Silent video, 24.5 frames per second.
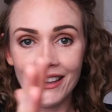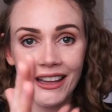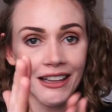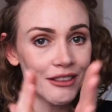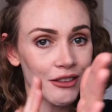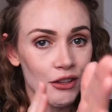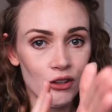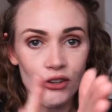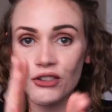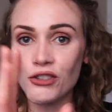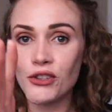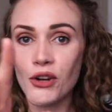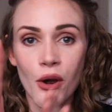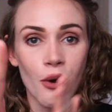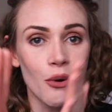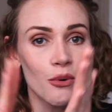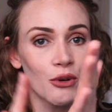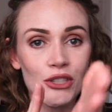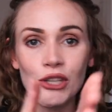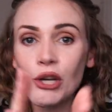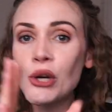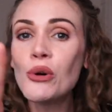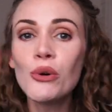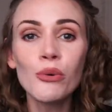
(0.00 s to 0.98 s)
like there's
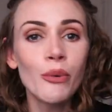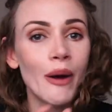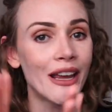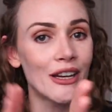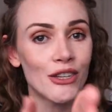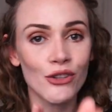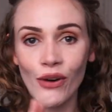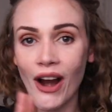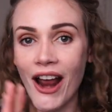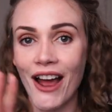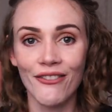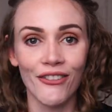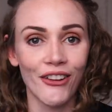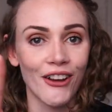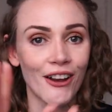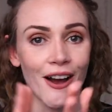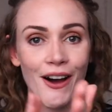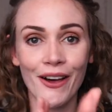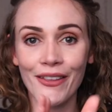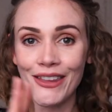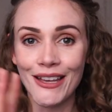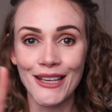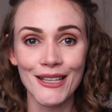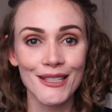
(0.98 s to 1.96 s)
no two-way traffic
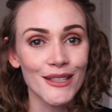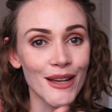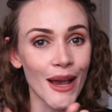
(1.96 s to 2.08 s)
on these